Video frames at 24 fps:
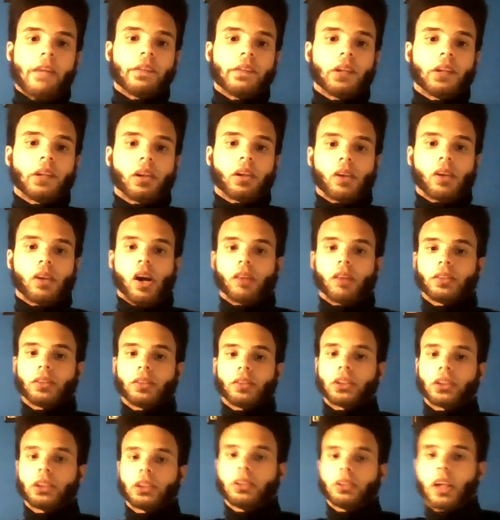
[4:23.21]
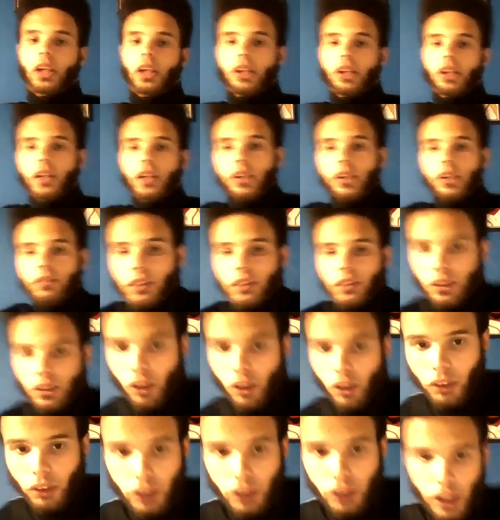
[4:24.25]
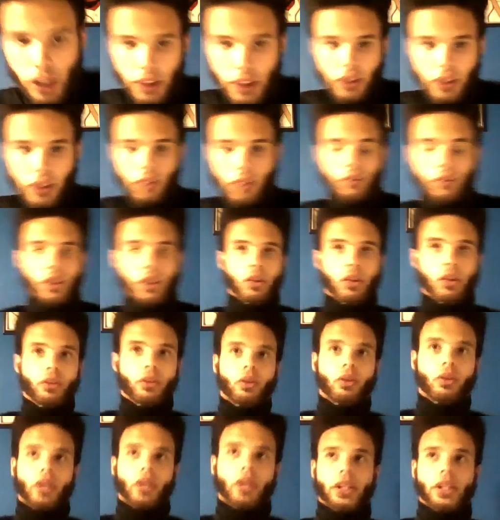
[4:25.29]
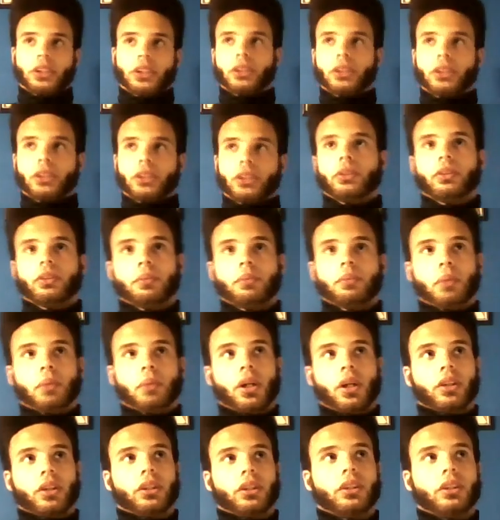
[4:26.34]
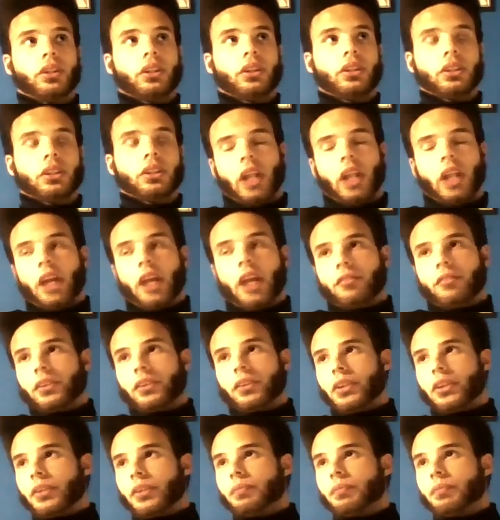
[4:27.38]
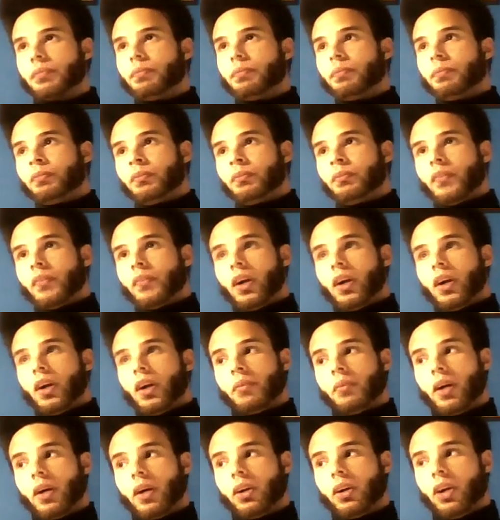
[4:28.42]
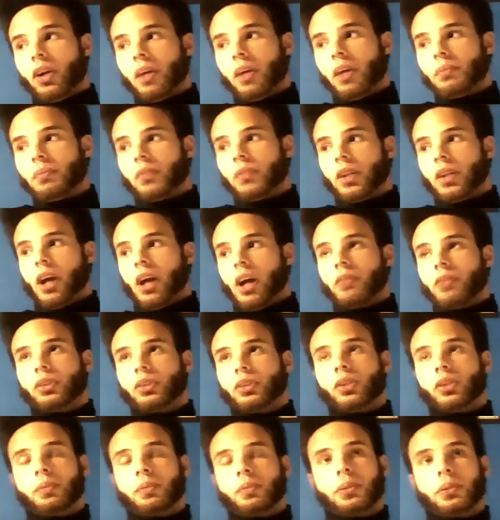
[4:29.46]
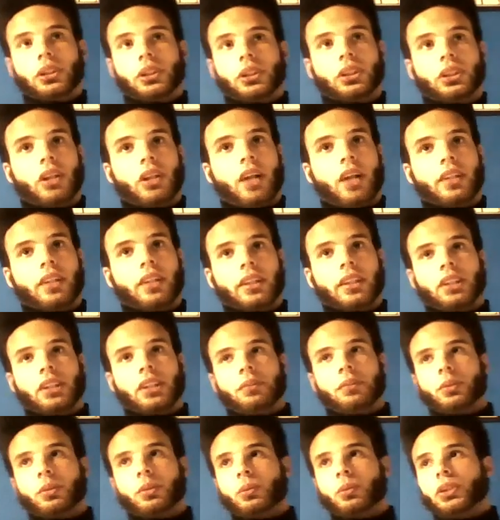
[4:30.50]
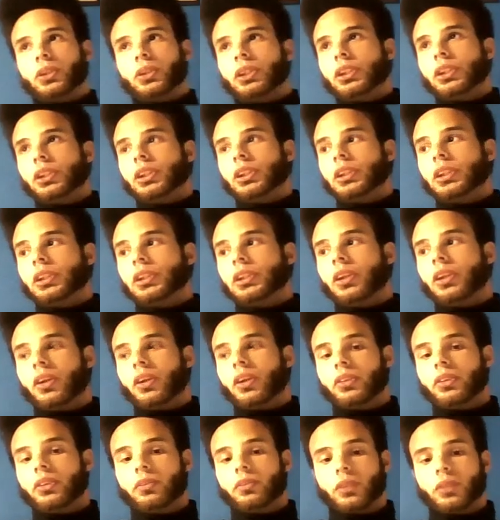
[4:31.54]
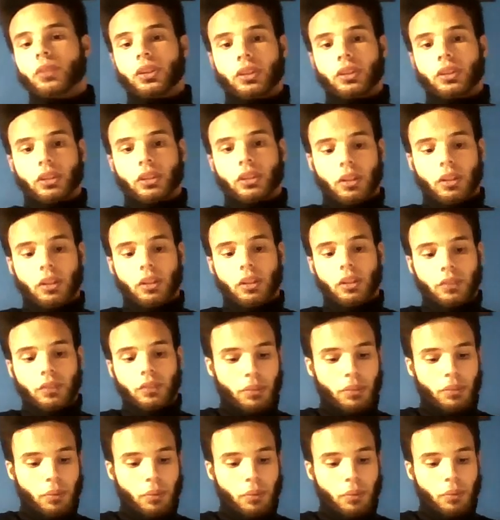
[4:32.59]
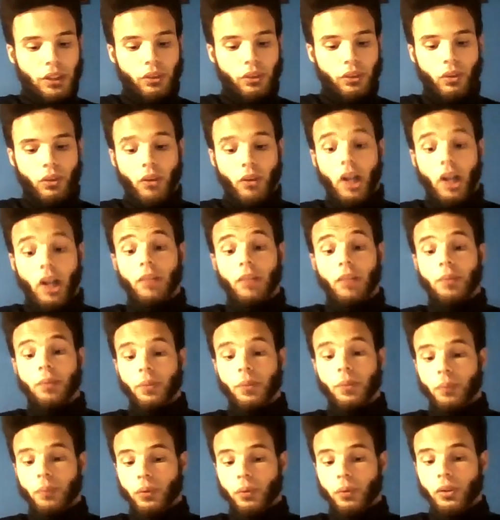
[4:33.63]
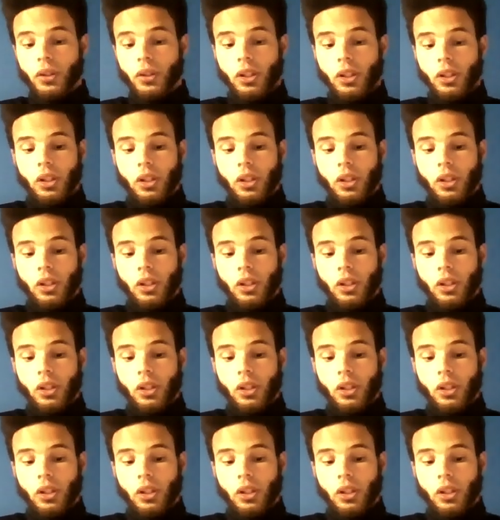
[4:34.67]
You know, obviously like like we all said, you know, we all know that he's a utility player. He does everything. Um, i am I'm, I'm still pretty shocked that Jameis Winston isn't starting, which is, comes as a surprise to a lot of people.